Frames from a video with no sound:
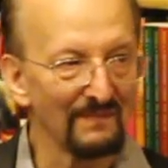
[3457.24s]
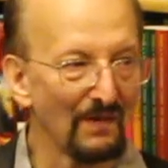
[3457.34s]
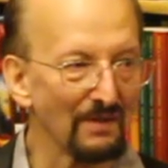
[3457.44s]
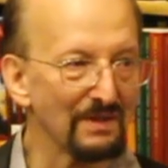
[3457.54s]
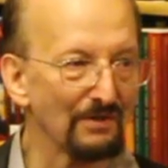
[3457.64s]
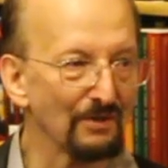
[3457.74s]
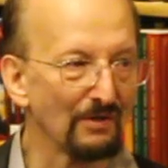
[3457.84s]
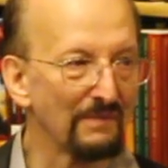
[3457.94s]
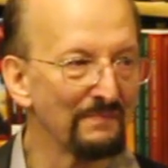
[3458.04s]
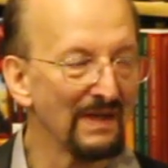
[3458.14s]
not so
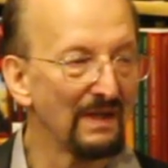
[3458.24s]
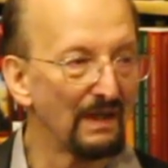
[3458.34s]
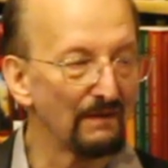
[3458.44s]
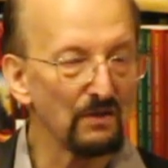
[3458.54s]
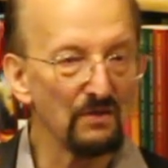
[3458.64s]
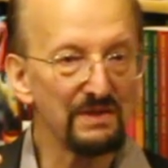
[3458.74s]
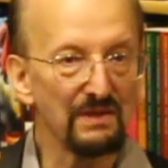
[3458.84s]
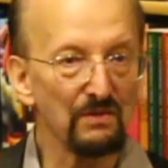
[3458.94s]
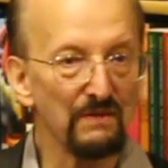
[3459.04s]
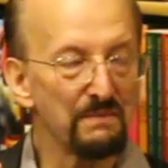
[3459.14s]
sure. Of course,
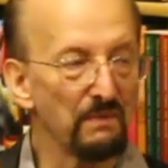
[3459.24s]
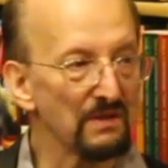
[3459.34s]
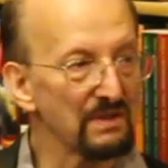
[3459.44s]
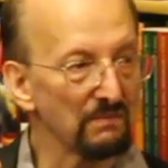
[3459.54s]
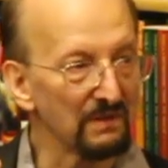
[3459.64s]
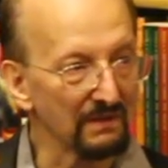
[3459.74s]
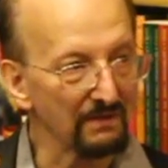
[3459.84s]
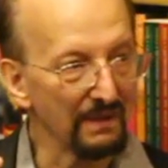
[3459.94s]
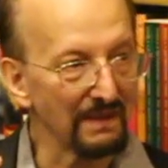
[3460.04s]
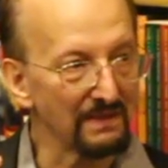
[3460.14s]
it's always possible that
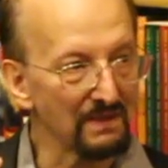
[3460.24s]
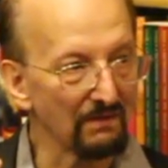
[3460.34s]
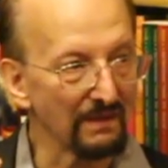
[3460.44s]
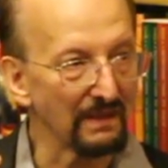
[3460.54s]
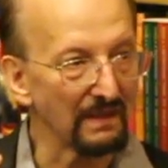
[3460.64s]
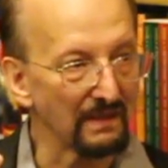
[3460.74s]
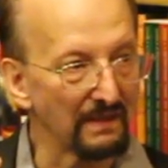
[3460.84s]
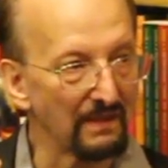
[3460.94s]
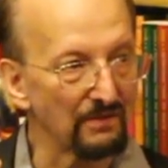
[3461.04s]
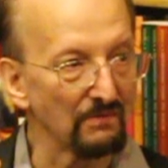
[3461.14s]
Crowley's Holy Guardian
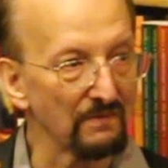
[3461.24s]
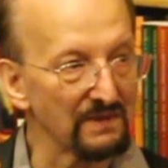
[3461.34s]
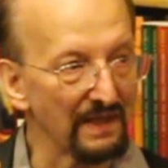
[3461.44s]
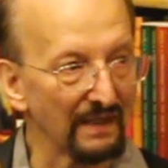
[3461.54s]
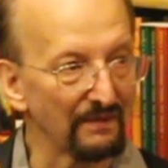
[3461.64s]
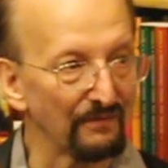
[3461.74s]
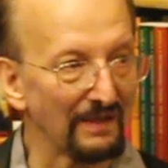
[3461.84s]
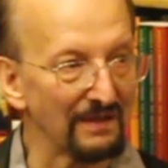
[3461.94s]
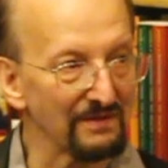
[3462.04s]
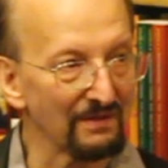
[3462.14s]
Angel was the
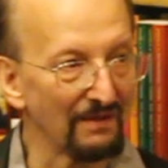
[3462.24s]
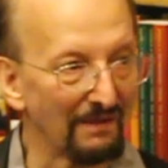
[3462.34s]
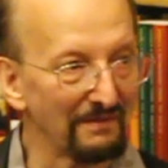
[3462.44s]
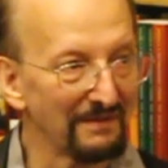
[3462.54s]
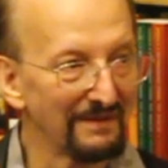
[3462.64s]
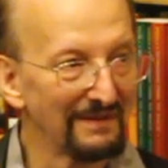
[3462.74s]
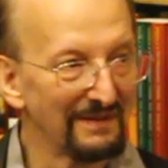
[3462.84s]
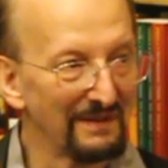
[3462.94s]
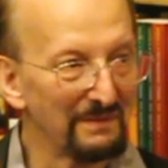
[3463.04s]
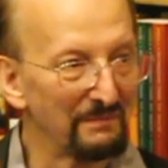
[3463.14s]
Akephalos God.
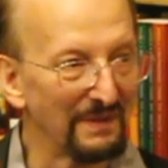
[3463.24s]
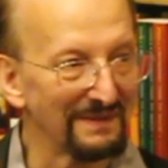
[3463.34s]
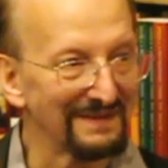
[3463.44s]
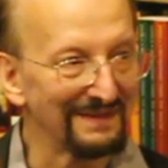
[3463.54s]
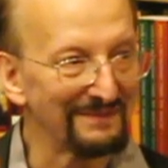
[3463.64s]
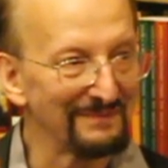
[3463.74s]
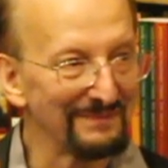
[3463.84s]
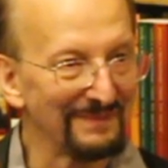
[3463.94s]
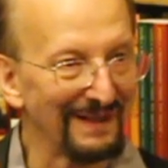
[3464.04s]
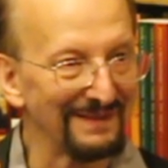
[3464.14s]
But
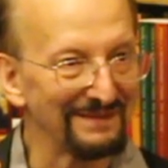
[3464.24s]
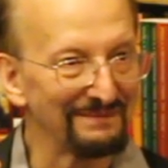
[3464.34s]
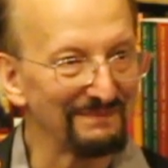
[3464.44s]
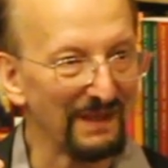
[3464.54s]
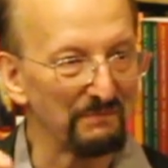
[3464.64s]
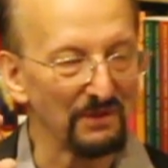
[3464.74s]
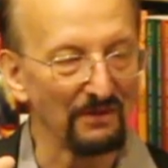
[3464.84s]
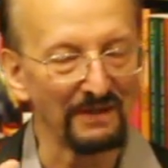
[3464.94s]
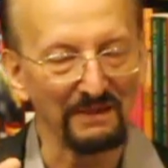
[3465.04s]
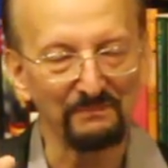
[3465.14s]
I'm
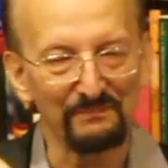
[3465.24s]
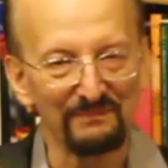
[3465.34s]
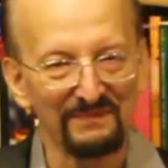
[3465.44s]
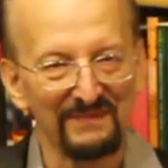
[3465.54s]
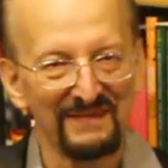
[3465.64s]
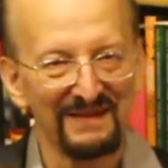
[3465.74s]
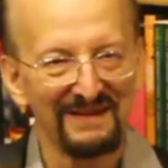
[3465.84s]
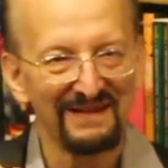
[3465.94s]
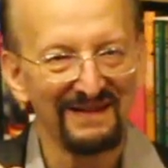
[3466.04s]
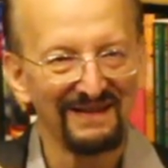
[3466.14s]
joking.
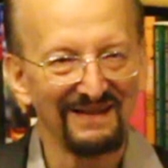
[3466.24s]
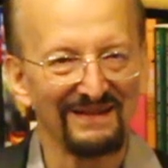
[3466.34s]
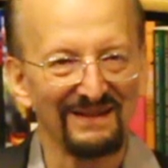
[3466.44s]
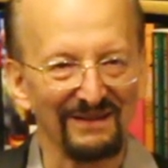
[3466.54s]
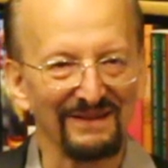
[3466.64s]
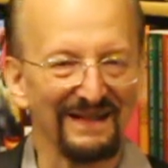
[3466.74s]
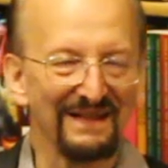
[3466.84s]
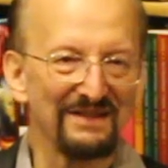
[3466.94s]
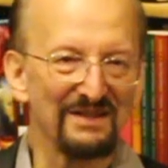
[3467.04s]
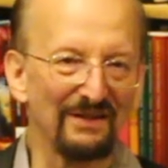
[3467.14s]
Okay,
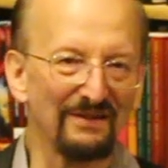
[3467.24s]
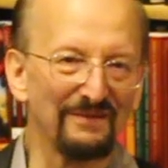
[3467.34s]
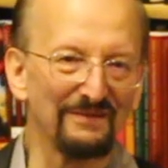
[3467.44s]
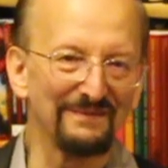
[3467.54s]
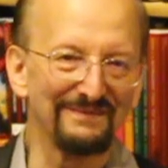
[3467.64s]
so...